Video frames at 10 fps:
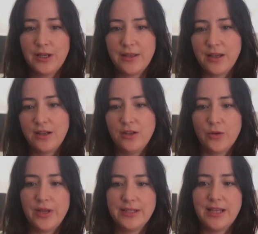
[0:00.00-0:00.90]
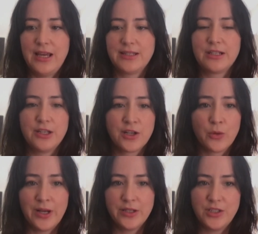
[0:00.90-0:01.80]
I think, they say it's a cleaner
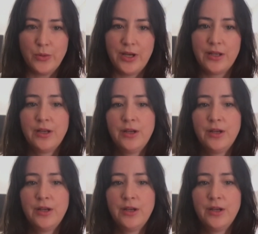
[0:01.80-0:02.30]
way to do it.